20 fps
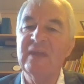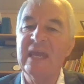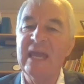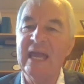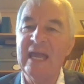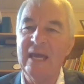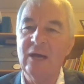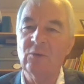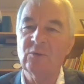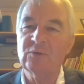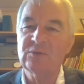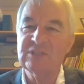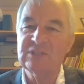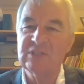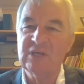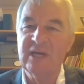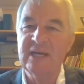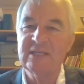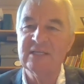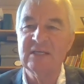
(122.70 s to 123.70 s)
the
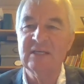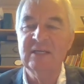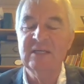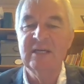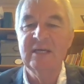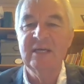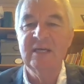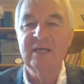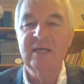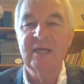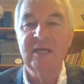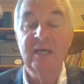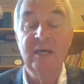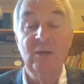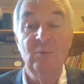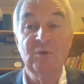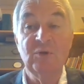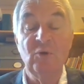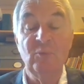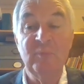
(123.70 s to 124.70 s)
outsider
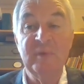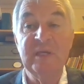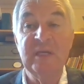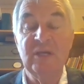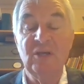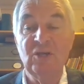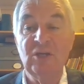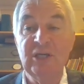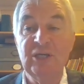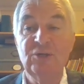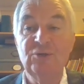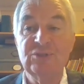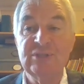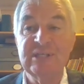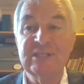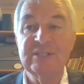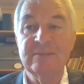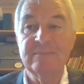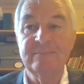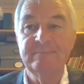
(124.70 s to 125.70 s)
and we're not being
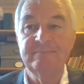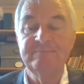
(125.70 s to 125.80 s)
included.